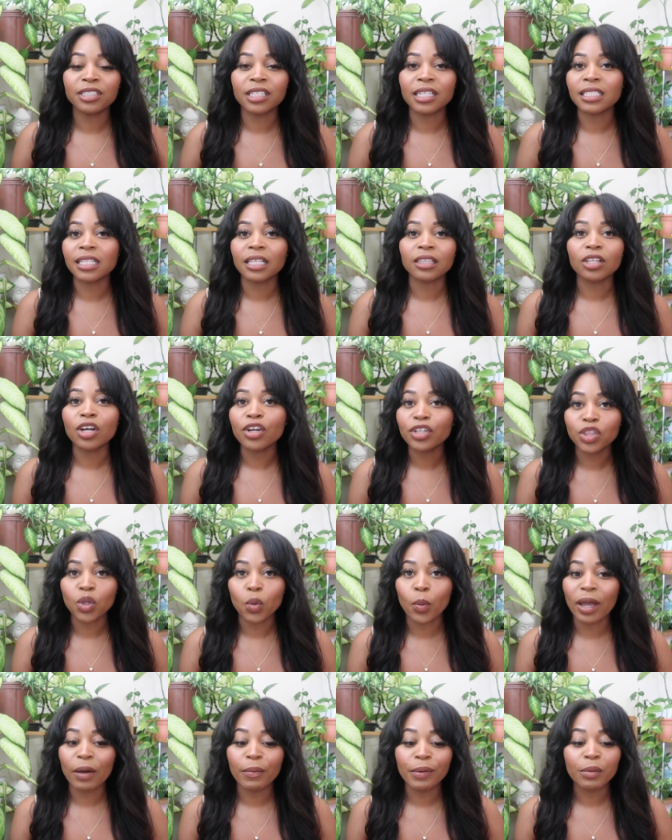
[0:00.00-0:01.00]
doesn't look the
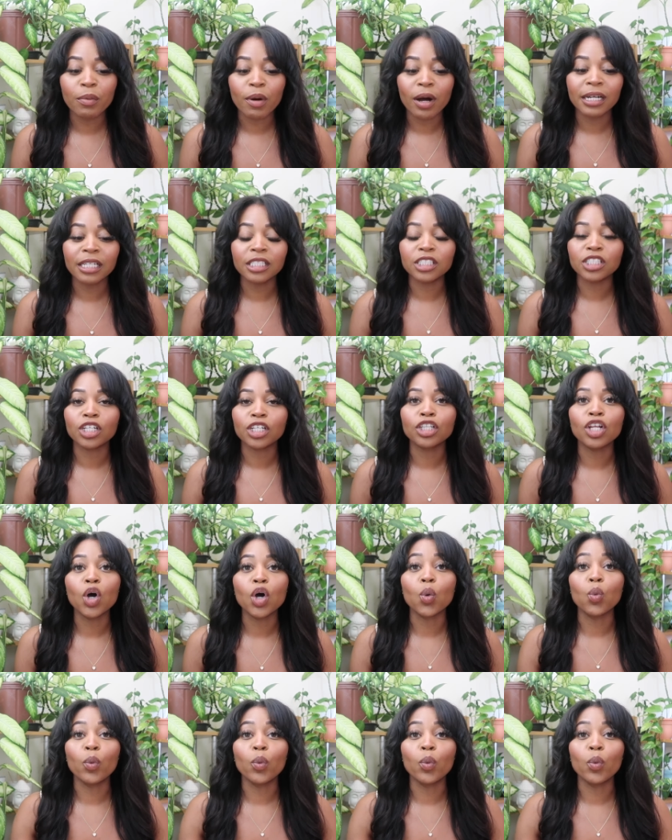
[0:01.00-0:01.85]
way we want it to look.